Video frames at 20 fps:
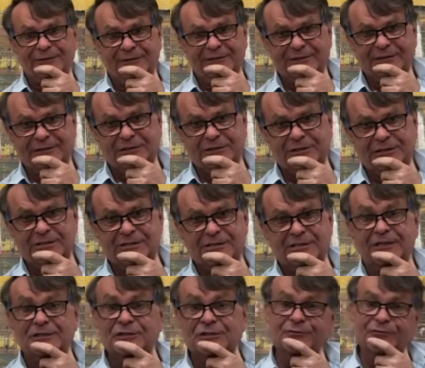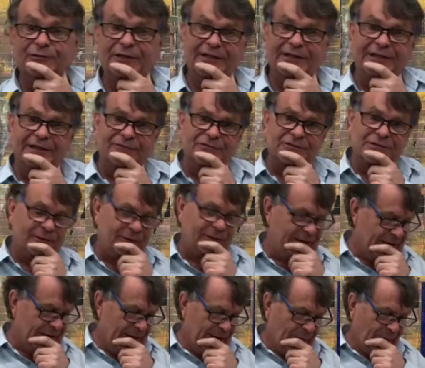it's just such a relief. So
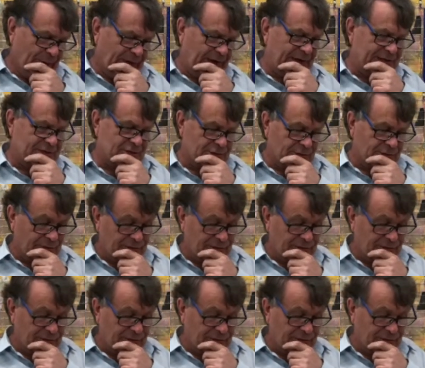when I saw